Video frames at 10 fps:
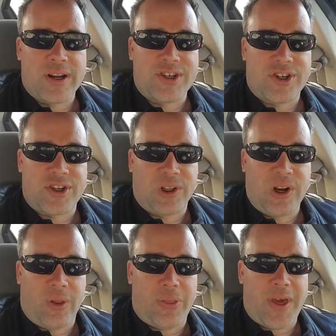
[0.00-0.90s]
It's just a
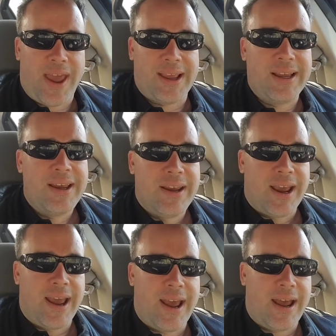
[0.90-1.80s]
little thing,
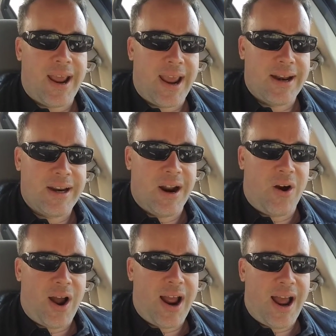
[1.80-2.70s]
and you
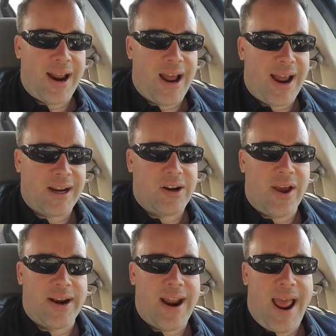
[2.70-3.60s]
know, I can
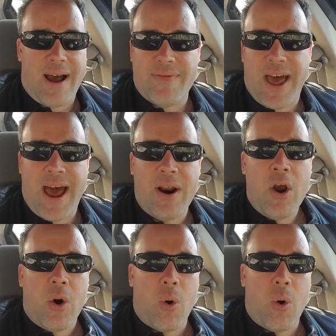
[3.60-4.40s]
go ahead and have that.